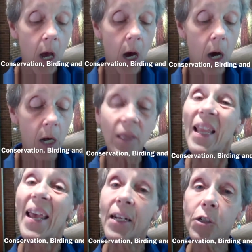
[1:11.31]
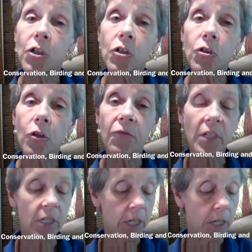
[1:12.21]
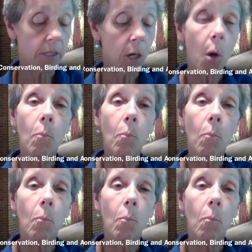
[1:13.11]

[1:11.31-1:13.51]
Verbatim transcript: uh, land conservancies,